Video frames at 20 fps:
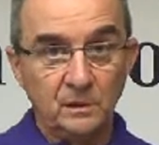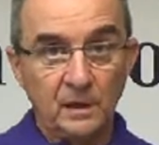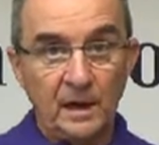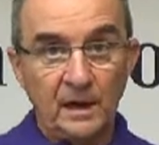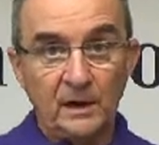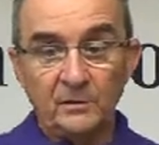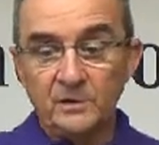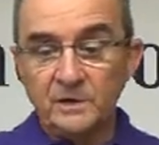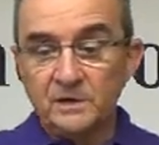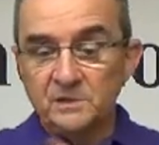
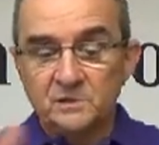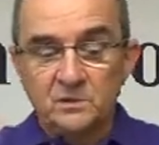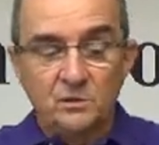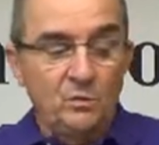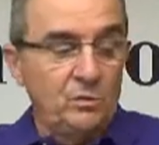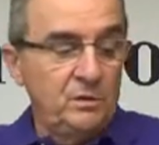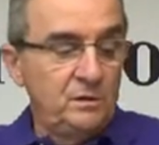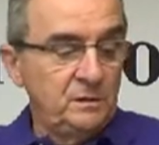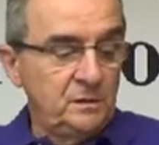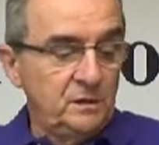how he's
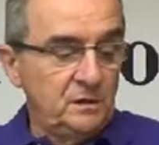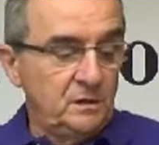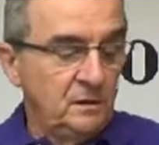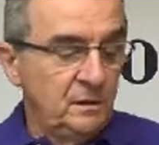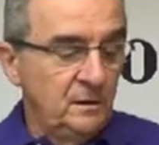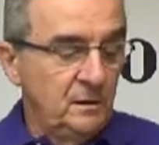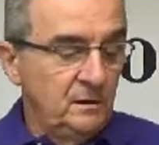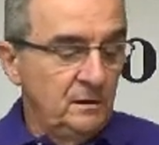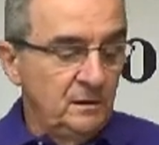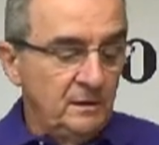going
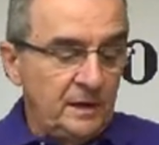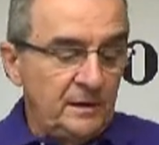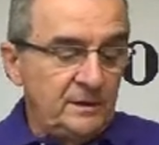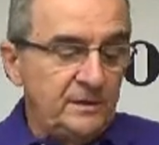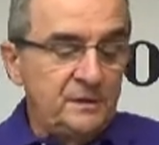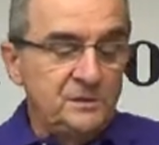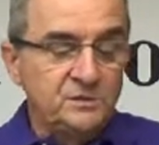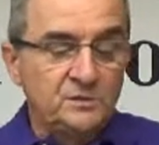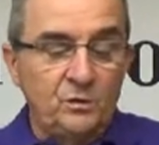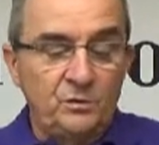to,
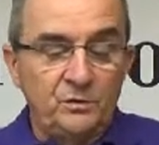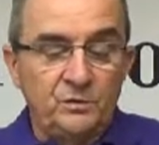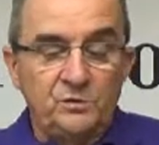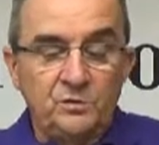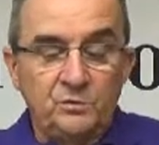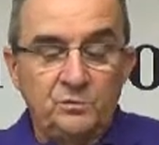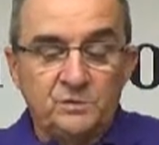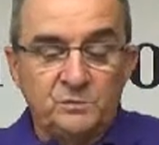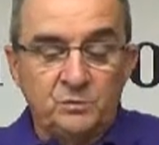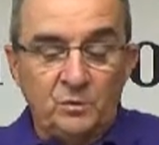how he's going to
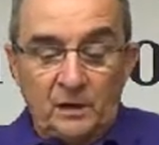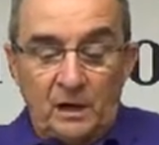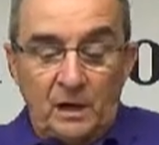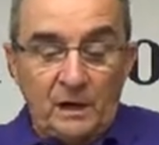do his work.